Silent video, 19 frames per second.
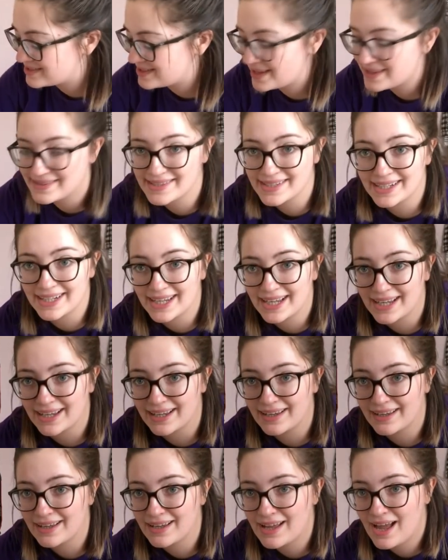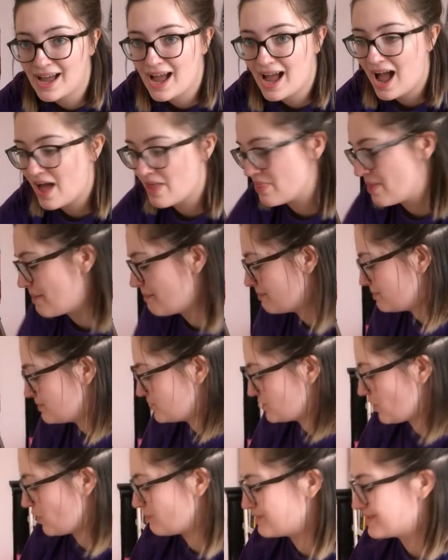sets in here and then
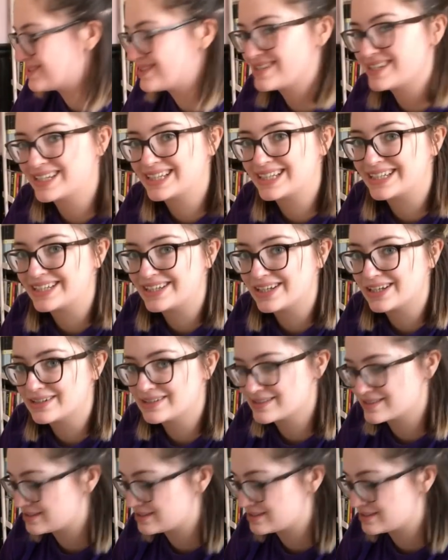pyjama singular